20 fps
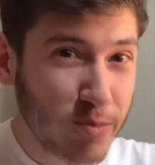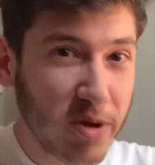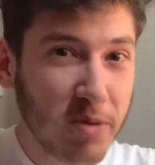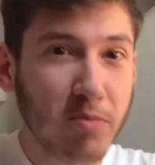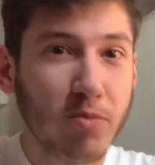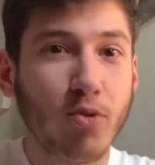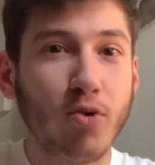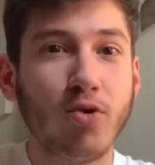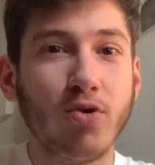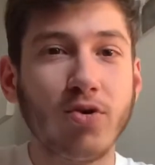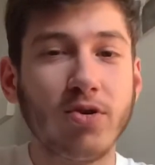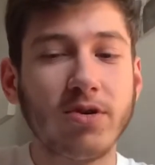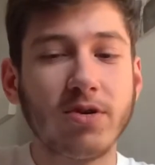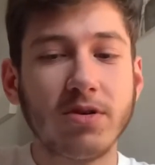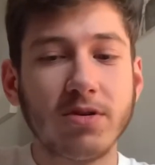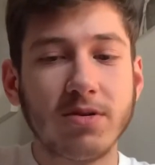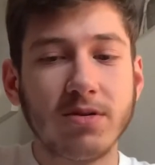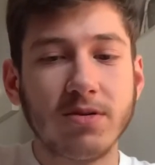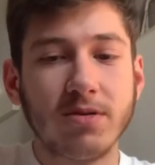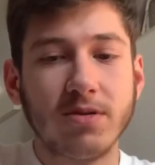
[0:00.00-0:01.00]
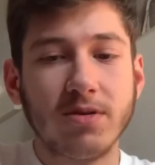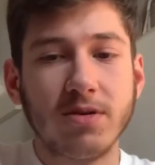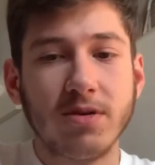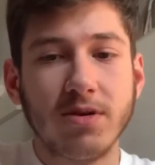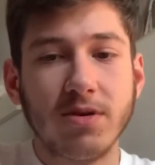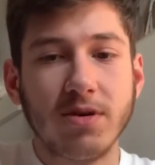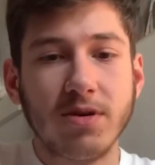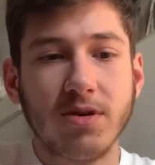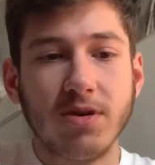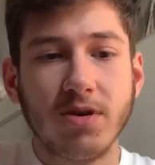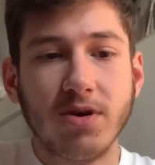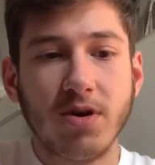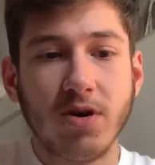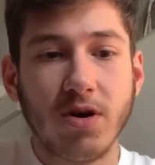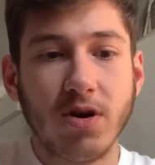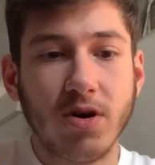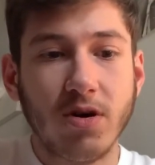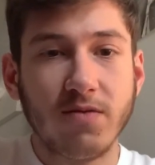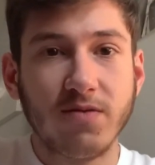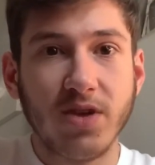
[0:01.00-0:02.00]
more
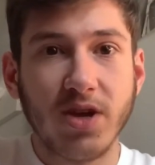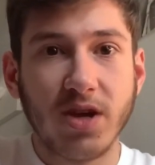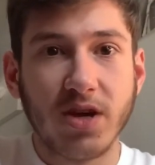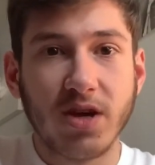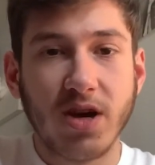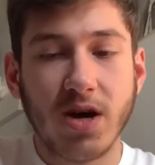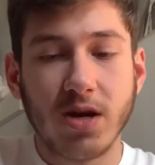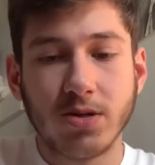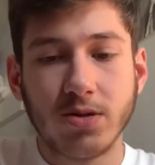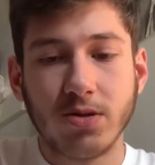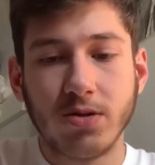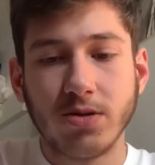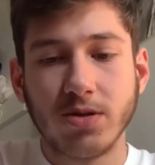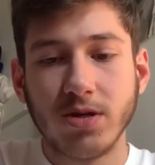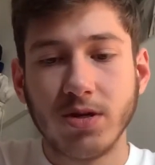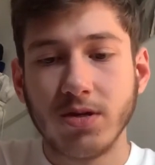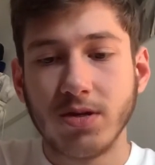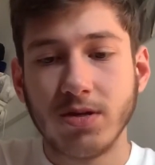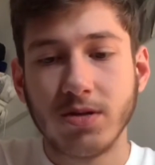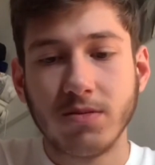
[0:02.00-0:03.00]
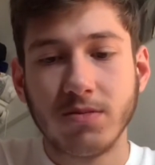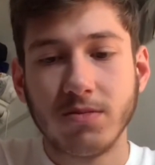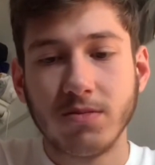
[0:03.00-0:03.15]
of Nick Castle, since